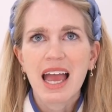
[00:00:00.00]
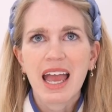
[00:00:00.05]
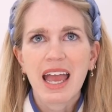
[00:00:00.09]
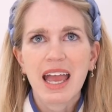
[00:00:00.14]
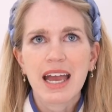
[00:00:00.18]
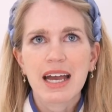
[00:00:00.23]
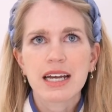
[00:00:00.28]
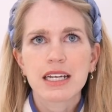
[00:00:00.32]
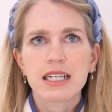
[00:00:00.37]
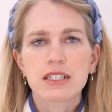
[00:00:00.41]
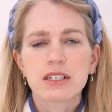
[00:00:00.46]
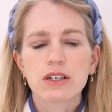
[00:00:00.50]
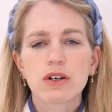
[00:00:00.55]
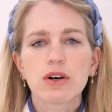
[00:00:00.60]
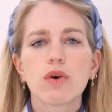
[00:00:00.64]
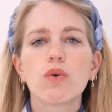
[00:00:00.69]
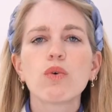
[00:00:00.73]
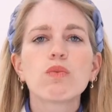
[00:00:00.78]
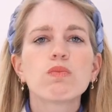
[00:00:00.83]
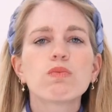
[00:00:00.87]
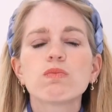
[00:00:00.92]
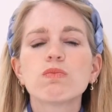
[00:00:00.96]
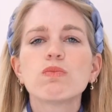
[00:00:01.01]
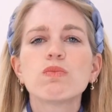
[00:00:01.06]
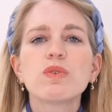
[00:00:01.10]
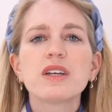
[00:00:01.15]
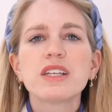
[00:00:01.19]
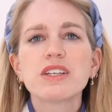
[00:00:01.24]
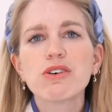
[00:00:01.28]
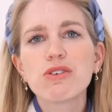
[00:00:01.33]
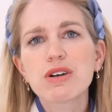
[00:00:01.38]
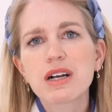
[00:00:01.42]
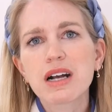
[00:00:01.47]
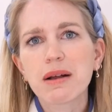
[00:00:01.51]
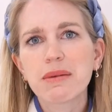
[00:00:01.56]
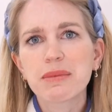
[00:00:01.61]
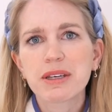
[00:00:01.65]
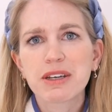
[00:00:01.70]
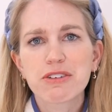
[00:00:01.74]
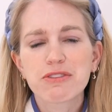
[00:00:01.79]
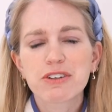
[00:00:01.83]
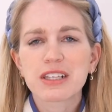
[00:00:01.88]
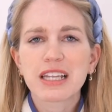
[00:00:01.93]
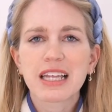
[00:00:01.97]
And we know
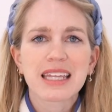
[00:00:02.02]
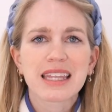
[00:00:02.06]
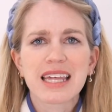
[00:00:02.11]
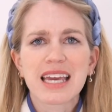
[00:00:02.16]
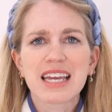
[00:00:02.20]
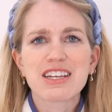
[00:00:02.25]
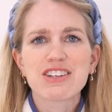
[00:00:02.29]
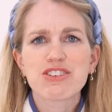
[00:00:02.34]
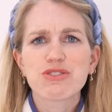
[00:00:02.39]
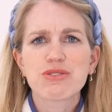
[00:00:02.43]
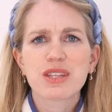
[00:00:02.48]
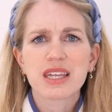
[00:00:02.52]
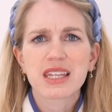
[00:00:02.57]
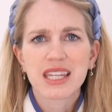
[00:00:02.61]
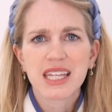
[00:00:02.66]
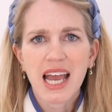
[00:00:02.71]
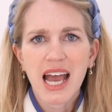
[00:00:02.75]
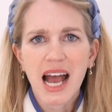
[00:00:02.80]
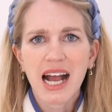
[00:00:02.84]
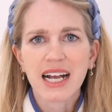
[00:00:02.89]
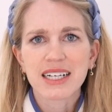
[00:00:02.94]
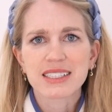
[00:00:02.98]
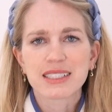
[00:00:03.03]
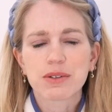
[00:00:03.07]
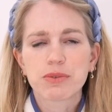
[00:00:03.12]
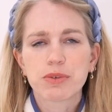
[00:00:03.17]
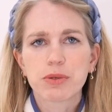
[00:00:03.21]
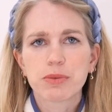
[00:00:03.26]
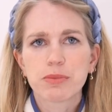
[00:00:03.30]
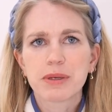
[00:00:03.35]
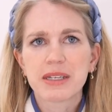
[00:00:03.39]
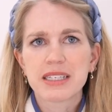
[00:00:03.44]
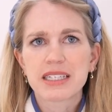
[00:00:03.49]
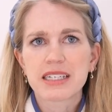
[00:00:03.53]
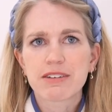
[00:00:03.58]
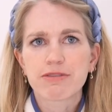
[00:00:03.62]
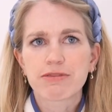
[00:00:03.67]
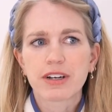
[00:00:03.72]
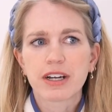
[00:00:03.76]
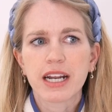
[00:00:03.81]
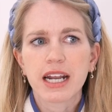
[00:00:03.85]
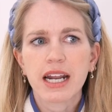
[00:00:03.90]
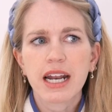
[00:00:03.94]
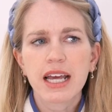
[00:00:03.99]
coming over, like they knew that the accent would be
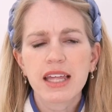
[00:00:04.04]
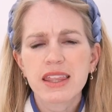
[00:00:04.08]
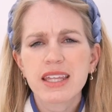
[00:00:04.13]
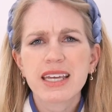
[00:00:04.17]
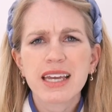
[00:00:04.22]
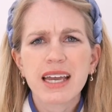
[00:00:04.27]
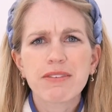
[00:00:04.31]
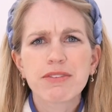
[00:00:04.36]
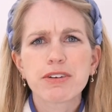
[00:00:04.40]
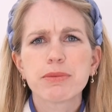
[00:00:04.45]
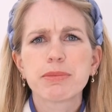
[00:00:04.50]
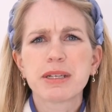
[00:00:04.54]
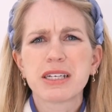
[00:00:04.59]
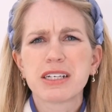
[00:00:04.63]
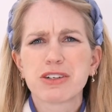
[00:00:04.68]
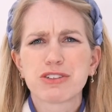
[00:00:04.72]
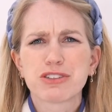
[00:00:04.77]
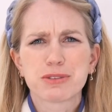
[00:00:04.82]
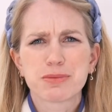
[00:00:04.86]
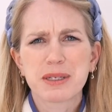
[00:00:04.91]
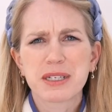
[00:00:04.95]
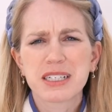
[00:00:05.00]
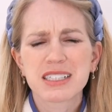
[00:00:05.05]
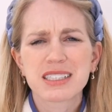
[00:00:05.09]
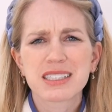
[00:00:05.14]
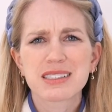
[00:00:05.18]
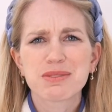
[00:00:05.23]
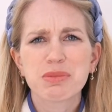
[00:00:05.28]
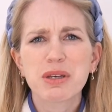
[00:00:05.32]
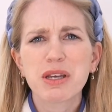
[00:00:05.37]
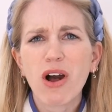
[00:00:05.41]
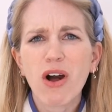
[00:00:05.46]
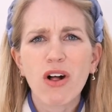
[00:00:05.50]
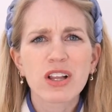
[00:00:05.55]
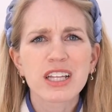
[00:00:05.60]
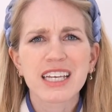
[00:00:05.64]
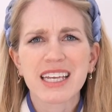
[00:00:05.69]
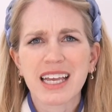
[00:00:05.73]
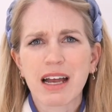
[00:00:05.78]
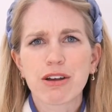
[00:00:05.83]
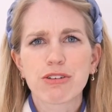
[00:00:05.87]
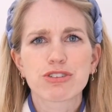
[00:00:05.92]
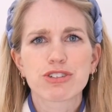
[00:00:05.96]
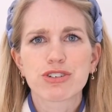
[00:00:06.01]
different. And I think everybody knows because we all
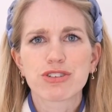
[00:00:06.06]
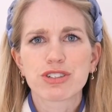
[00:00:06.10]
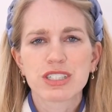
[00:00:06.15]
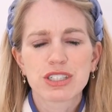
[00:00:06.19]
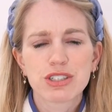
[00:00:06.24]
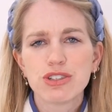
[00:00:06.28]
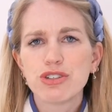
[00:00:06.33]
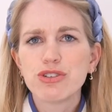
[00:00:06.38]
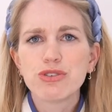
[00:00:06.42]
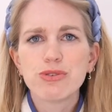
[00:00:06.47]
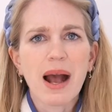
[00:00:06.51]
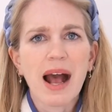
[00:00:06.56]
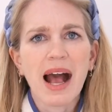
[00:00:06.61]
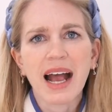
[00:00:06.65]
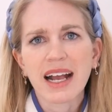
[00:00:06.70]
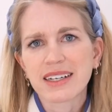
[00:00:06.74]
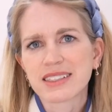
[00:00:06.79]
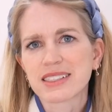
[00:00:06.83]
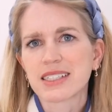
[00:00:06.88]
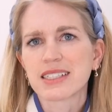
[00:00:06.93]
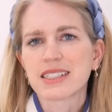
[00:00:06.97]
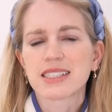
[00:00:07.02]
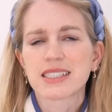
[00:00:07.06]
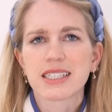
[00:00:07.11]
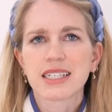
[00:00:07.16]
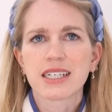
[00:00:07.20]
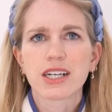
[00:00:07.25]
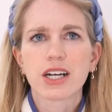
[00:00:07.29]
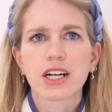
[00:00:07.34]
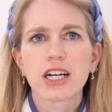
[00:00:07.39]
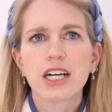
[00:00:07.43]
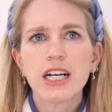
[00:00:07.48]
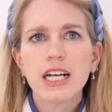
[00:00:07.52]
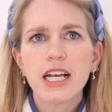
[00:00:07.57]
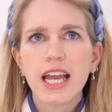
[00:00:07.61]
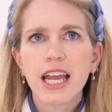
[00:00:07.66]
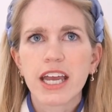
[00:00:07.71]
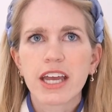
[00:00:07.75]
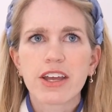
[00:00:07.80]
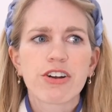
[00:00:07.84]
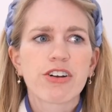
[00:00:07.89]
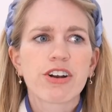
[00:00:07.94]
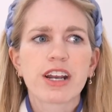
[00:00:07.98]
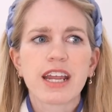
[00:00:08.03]
encountered new accents in our
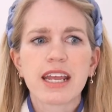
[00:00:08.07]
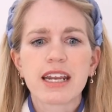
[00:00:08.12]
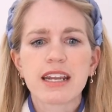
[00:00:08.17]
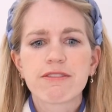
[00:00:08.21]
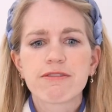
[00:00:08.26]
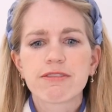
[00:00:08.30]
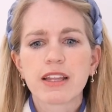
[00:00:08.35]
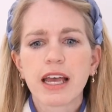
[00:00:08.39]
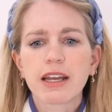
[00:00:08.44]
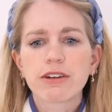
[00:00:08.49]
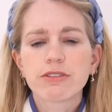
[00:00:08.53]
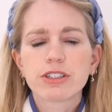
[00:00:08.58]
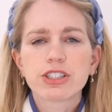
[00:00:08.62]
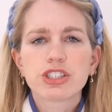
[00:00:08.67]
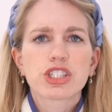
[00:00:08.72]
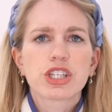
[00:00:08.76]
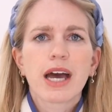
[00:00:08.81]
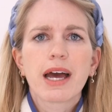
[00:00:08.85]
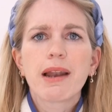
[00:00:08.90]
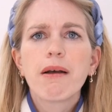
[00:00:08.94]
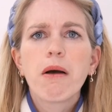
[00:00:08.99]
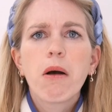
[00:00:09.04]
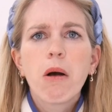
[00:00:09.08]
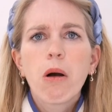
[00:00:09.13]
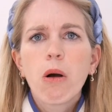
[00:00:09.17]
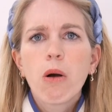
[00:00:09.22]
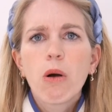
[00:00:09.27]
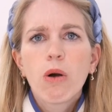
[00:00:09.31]
in our native language that